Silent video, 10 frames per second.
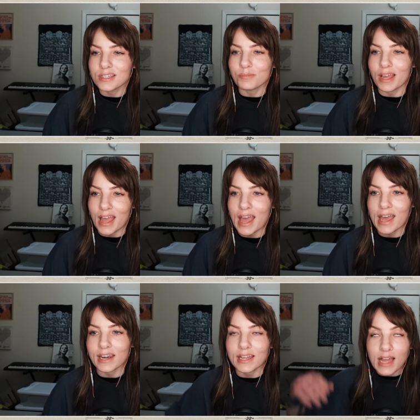in my
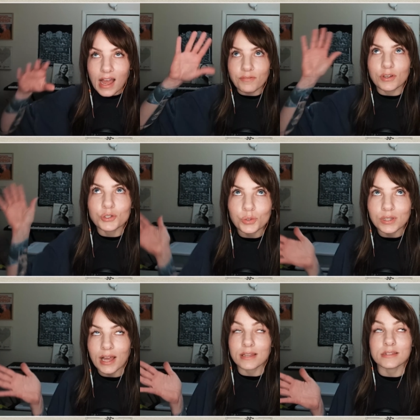head, I
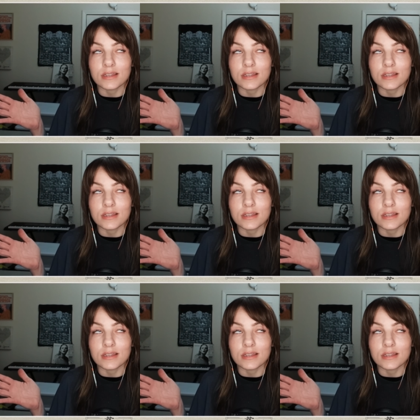visualize it